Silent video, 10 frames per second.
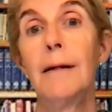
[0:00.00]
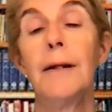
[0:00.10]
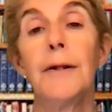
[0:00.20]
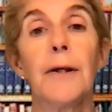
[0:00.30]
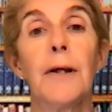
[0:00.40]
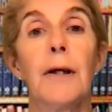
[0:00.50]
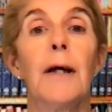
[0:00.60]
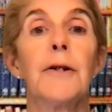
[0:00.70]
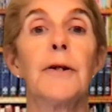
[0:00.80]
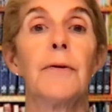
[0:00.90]
is a
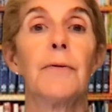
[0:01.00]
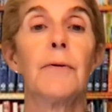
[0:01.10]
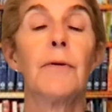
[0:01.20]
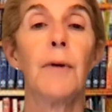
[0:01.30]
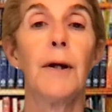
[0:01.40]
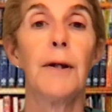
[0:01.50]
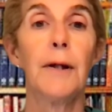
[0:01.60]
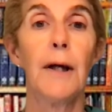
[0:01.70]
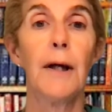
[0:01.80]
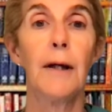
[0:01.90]
connection through the rein and the
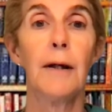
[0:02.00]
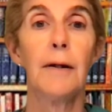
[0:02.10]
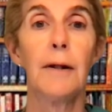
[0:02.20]
hand.